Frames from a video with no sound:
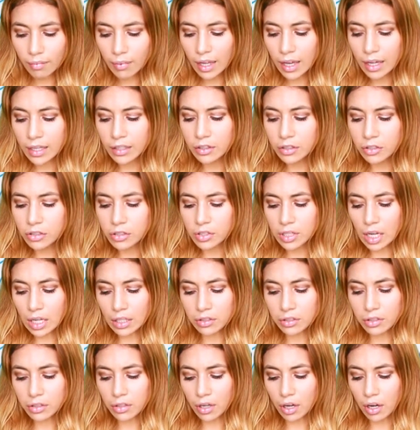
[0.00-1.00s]
your
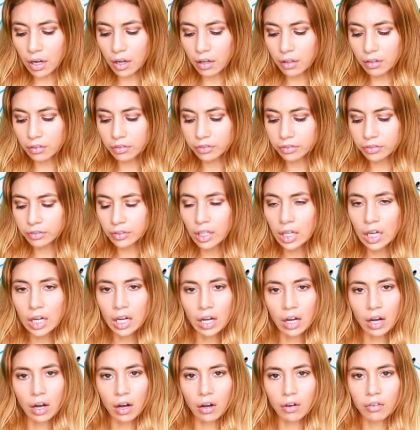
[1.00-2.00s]
sector
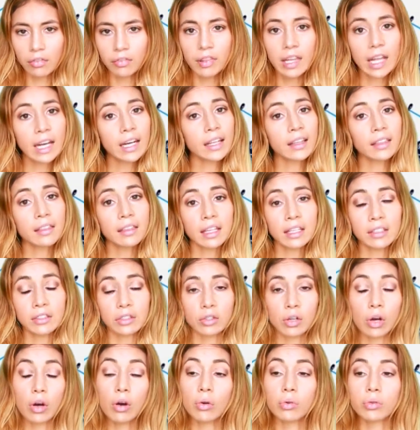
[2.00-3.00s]
of letting things
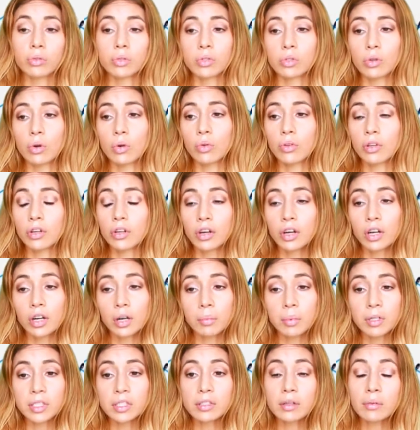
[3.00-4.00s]
go. So there could
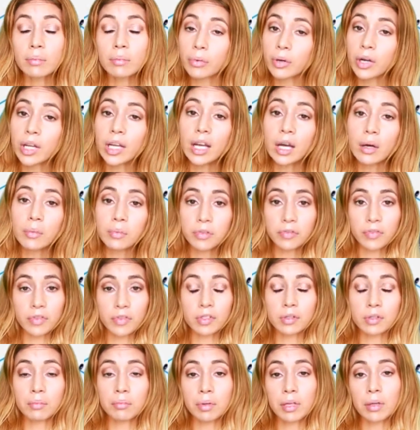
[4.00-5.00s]
have been some breakups for
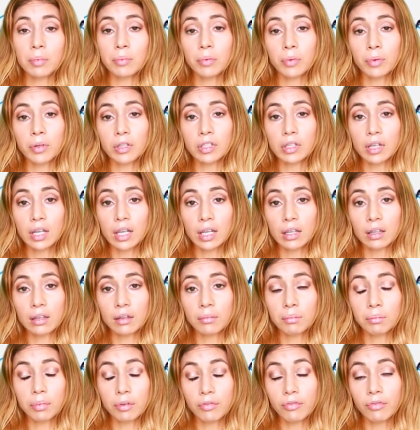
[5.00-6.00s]
some people in
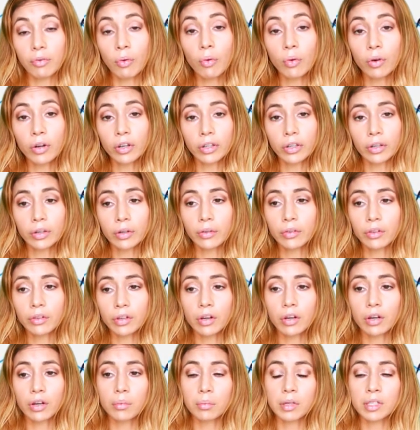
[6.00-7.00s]
before. There
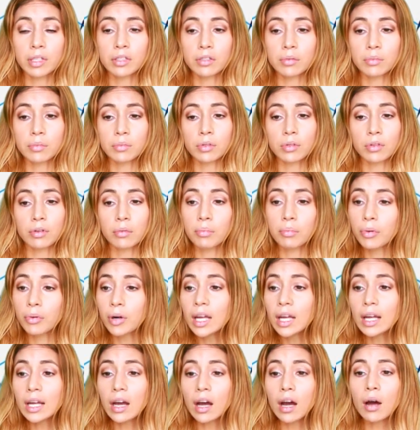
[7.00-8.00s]
could have been some sort of
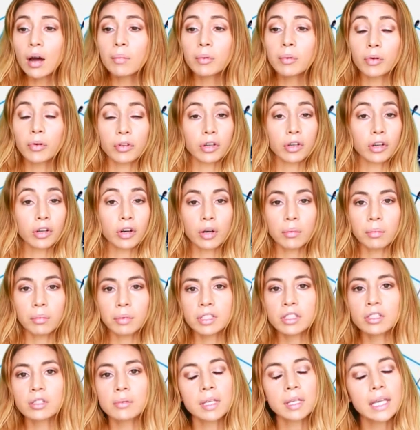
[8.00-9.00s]
breakup, or there could have been
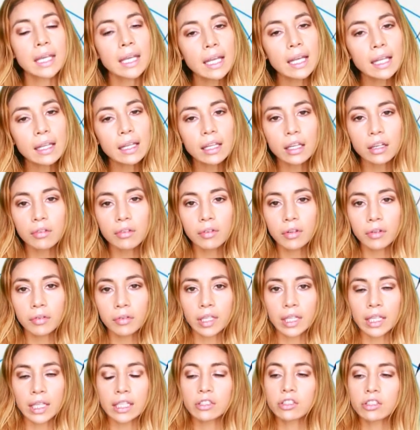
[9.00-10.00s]
some healing of a
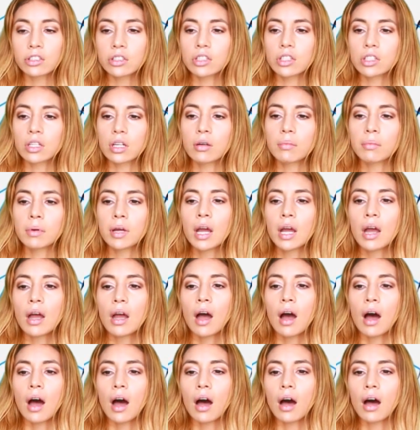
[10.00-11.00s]
relationship.
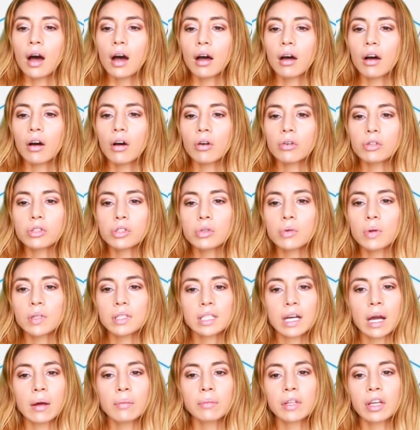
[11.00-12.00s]
Also a
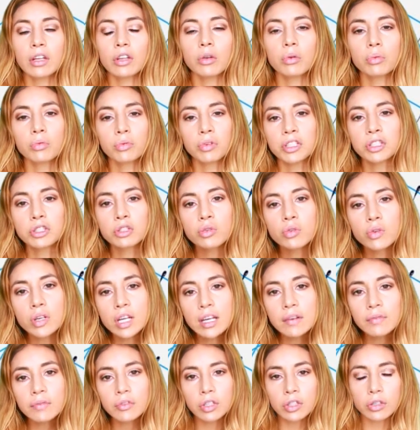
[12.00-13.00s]
time that you
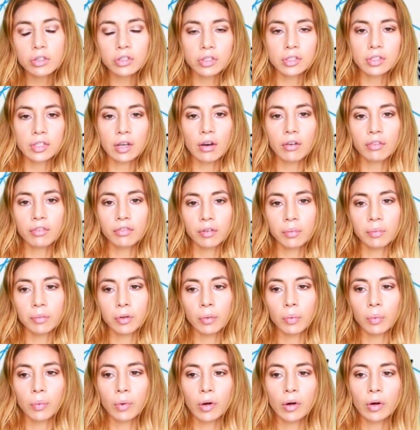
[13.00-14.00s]
retrieved yourself from the
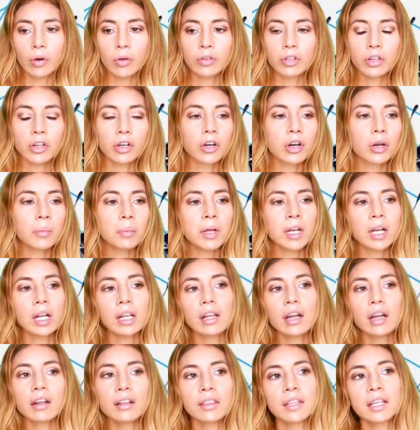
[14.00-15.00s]
world. There could have been a
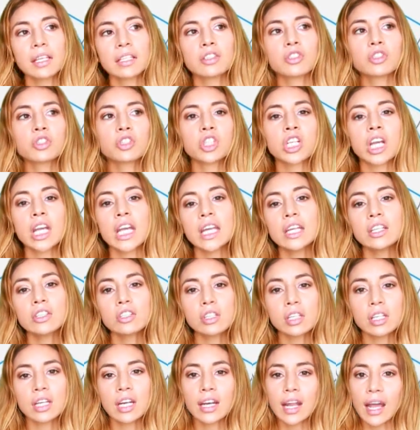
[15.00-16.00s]
lot of things
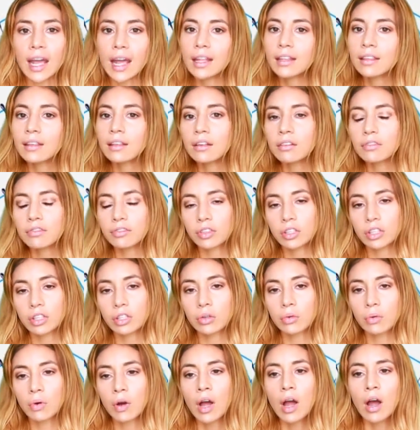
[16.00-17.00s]
changing and ending for
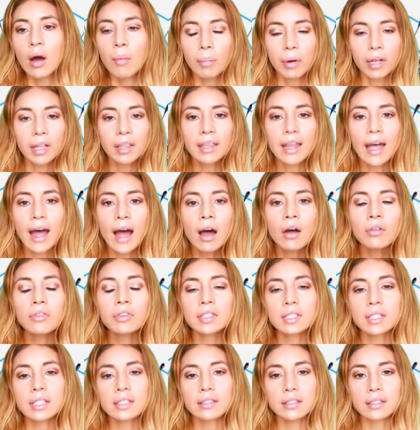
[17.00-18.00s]
you. But now
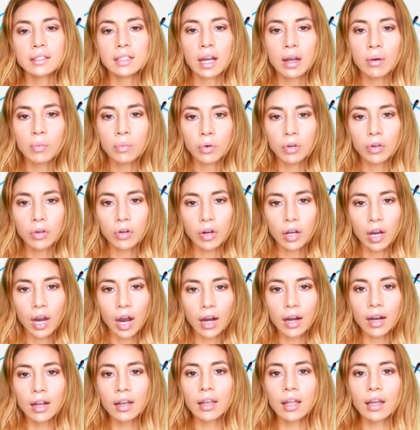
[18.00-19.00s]
this is a time where you're
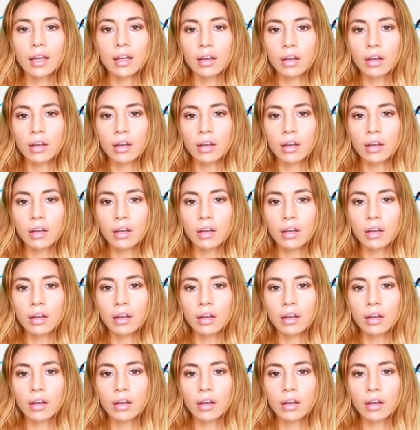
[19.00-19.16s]
kind of like,